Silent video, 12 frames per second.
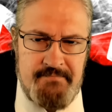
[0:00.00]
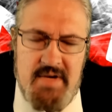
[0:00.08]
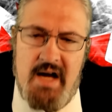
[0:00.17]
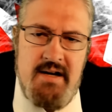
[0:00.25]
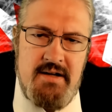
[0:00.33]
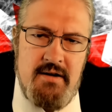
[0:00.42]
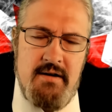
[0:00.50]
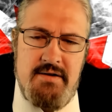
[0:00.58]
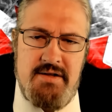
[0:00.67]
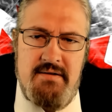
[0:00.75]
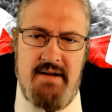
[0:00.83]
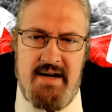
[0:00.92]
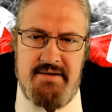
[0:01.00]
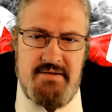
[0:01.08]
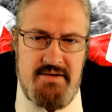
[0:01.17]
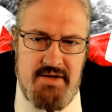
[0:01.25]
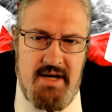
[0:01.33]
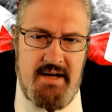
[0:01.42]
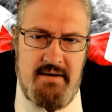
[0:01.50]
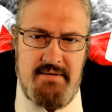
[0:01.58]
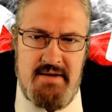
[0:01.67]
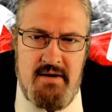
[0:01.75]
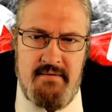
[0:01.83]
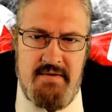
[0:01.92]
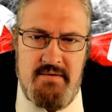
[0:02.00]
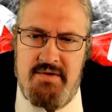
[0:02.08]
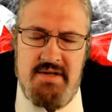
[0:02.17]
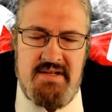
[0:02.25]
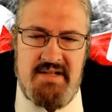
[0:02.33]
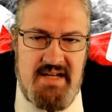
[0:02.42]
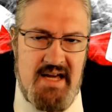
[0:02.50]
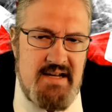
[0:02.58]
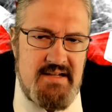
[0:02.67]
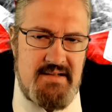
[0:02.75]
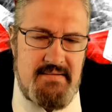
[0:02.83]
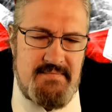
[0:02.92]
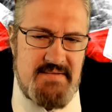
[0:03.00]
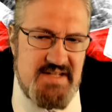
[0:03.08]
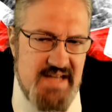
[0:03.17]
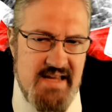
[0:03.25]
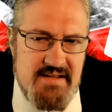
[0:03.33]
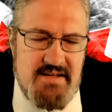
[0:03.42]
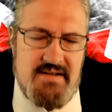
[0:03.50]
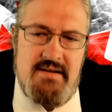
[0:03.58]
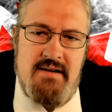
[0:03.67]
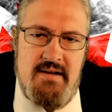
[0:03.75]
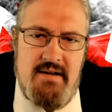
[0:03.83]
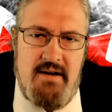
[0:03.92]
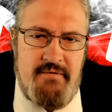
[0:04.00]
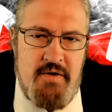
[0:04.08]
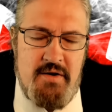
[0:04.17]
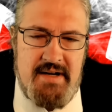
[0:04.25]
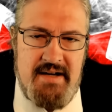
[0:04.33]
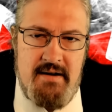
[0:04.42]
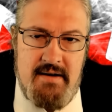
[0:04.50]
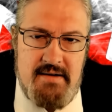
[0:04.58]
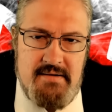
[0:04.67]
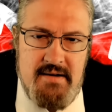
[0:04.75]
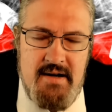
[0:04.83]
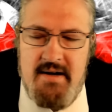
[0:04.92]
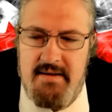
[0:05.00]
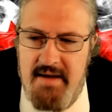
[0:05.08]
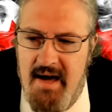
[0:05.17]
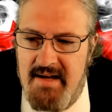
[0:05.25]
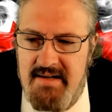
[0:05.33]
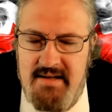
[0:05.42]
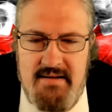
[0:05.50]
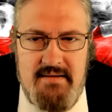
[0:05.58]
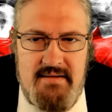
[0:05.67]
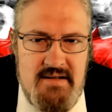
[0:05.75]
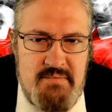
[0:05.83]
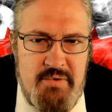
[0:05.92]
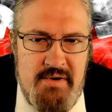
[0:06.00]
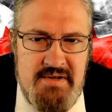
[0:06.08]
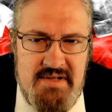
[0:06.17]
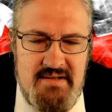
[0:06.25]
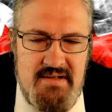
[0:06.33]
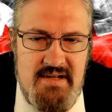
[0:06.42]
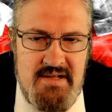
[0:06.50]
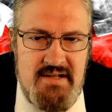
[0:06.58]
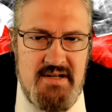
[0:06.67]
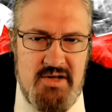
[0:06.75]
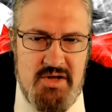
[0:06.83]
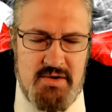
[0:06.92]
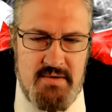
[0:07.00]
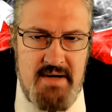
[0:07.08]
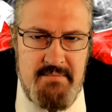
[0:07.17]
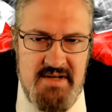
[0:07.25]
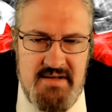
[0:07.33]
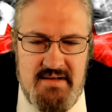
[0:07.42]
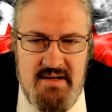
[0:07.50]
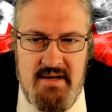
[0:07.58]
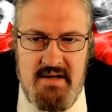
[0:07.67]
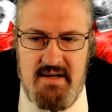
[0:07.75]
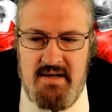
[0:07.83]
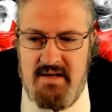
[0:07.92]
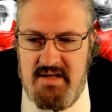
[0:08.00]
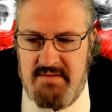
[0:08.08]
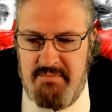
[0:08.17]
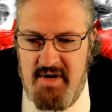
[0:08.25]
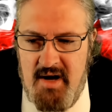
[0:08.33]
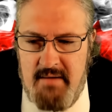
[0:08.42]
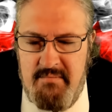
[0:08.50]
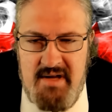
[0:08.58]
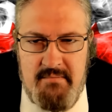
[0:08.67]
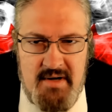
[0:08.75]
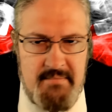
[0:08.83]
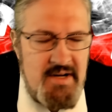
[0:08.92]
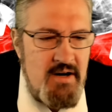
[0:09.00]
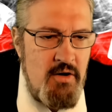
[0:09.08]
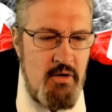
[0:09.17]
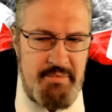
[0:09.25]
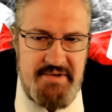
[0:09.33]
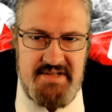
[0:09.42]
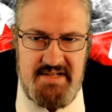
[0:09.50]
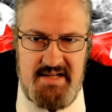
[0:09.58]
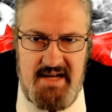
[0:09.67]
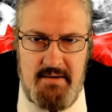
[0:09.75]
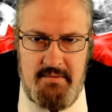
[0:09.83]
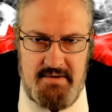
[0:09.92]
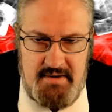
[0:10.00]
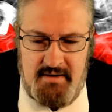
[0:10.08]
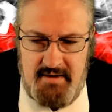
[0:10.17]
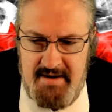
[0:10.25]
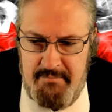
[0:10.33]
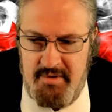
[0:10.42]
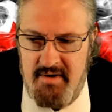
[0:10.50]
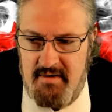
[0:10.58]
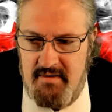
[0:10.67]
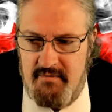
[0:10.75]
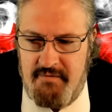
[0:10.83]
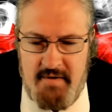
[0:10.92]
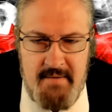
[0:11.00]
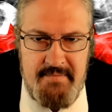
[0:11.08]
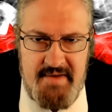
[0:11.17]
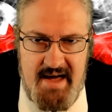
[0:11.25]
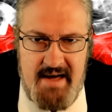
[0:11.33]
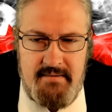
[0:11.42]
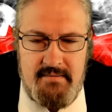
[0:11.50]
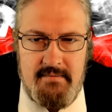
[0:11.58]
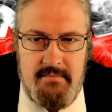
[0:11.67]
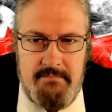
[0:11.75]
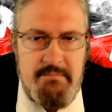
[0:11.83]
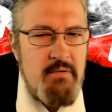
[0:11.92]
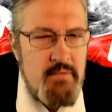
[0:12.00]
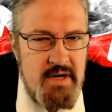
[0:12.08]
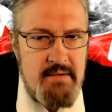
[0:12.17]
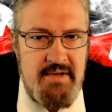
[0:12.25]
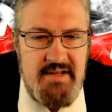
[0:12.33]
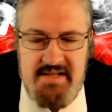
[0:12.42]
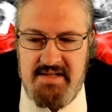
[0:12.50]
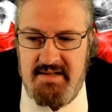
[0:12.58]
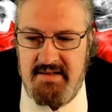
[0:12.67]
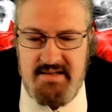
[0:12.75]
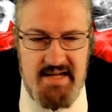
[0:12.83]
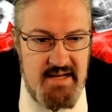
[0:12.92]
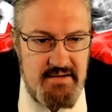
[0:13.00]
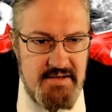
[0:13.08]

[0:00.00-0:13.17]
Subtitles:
I'd encourage you to actually check out the interview just to get a sense of her character. The idea that this person is an extremist is beyond me, but I'm going to open today with a clip from that, but we're going to be listening to Danielle